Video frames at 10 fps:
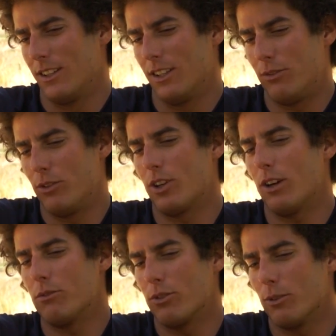if you
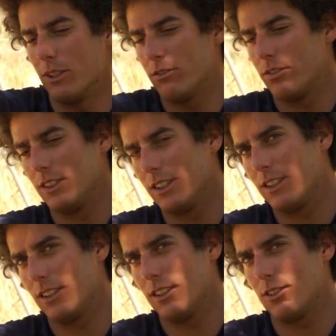come from
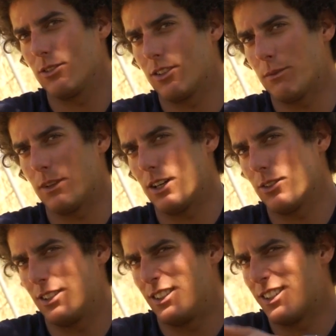infinity to come
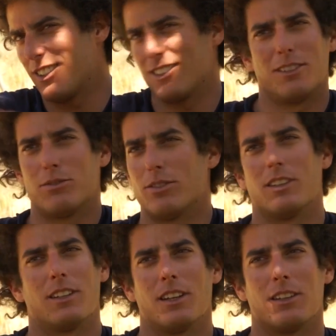out, it has a different angle.